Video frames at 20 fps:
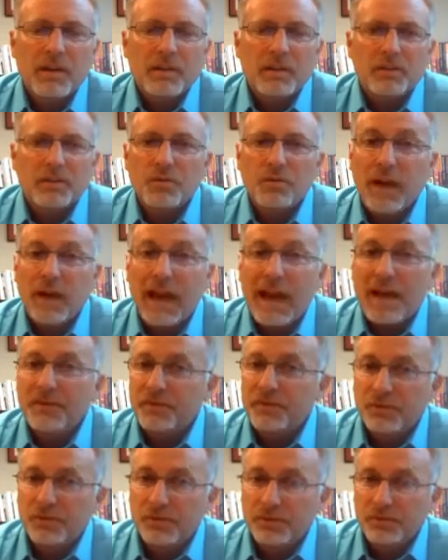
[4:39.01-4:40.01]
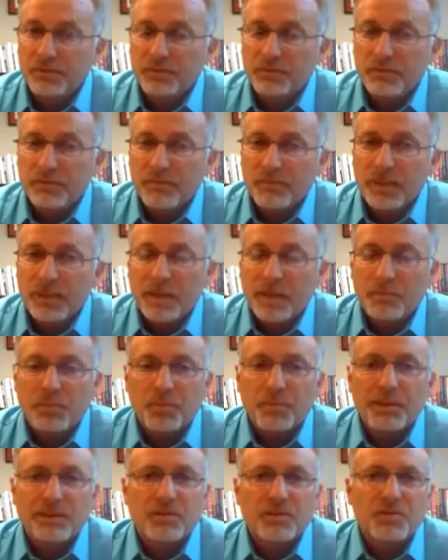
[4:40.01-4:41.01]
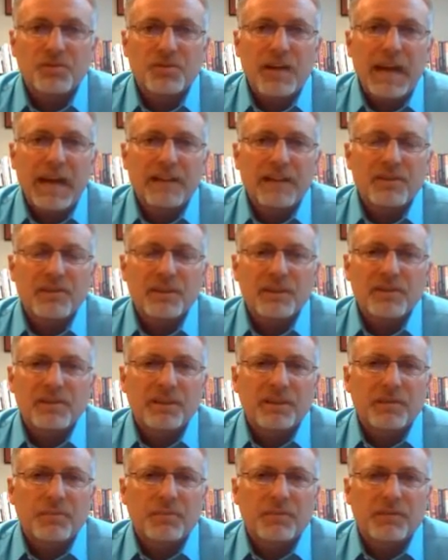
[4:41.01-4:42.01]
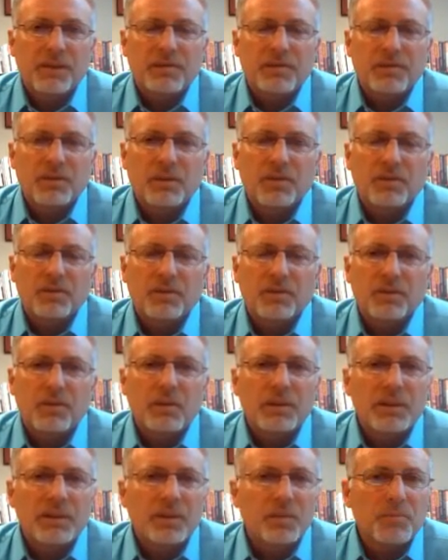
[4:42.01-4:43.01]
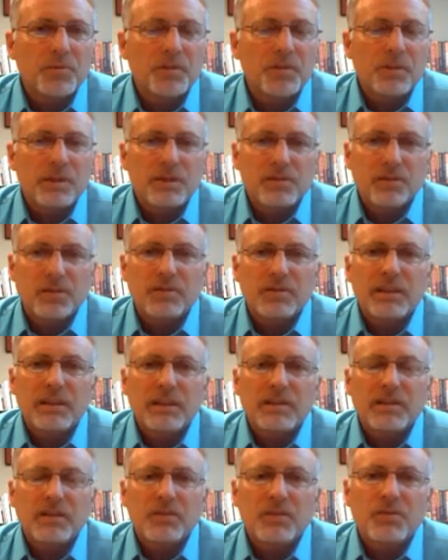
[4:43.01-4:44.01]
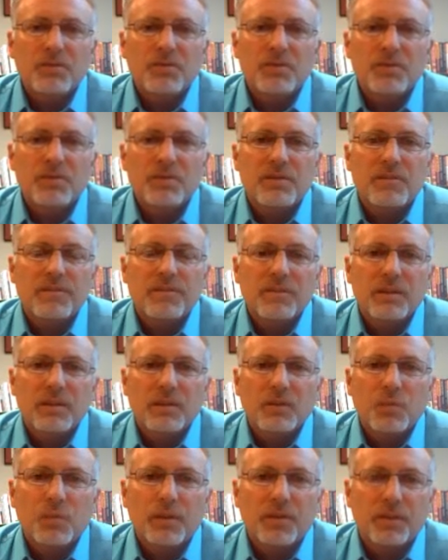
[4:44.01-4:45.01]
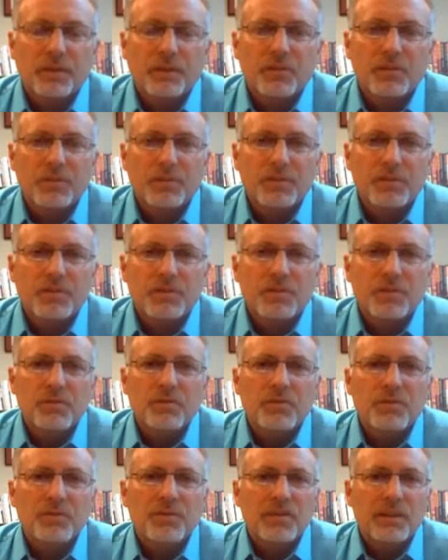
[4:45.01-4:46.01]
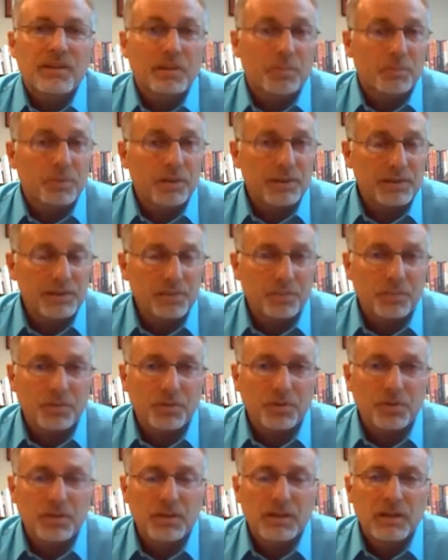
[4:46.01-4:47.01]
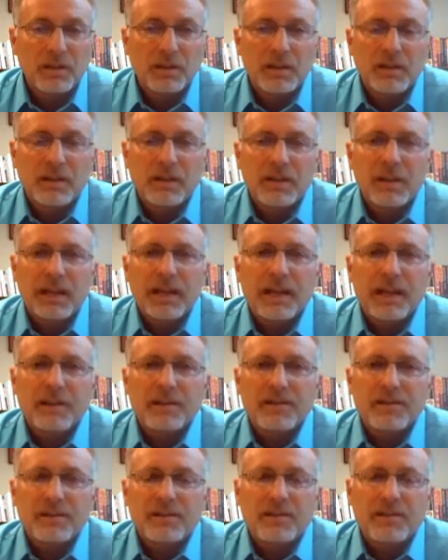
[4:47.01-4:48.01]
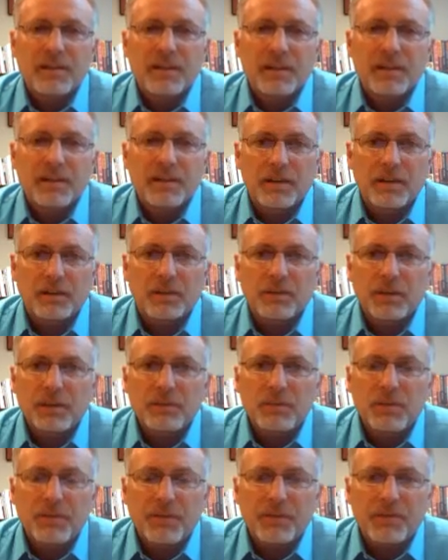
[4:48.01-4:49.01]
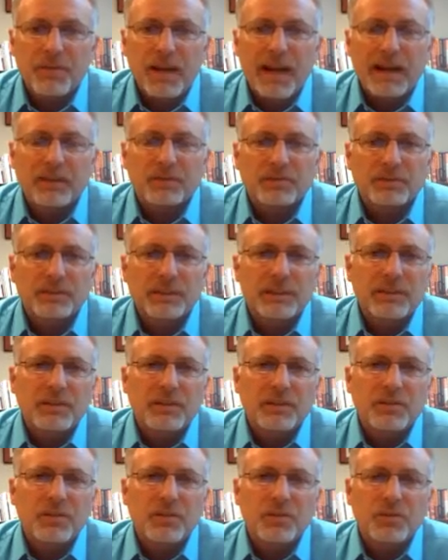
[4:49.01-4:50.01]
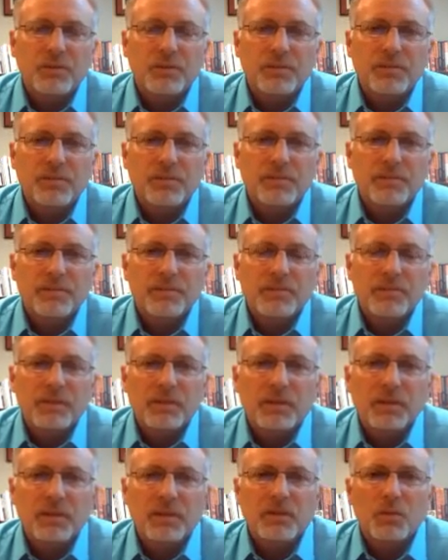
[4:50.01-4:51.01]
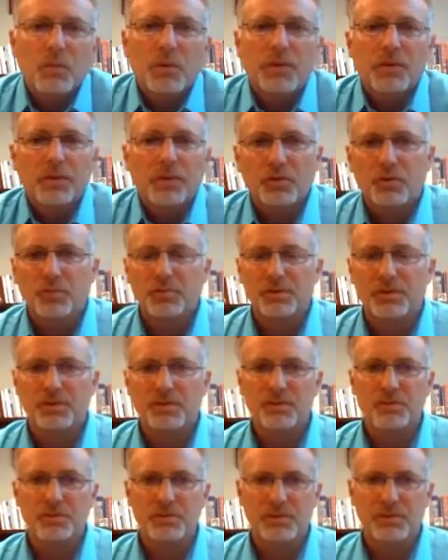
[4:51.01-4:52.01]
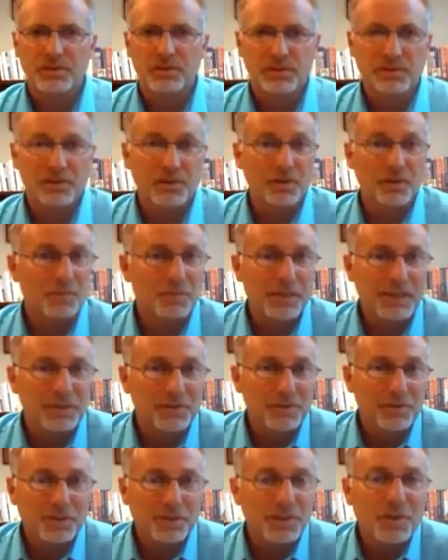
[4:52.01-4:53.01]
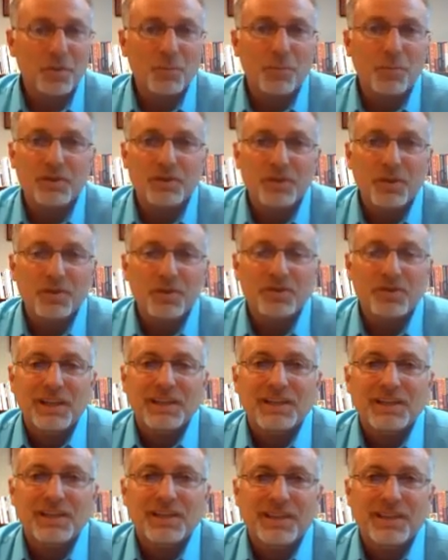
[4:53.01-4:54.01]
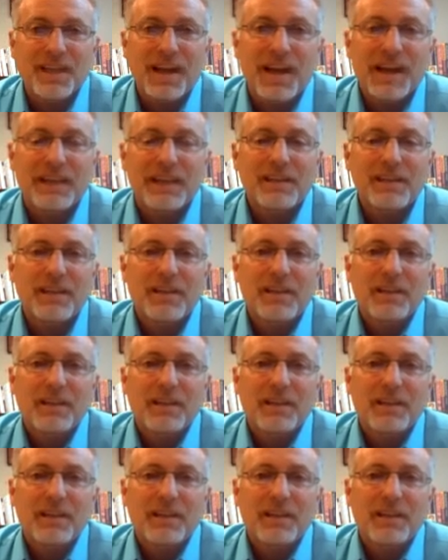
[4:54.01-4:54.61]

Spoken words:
You have to implement the strategies that the professional learning community has agreed to use with a group of students, that the principal has agreed with the faculty to use with a group of students. So make sure you don't push those things aside.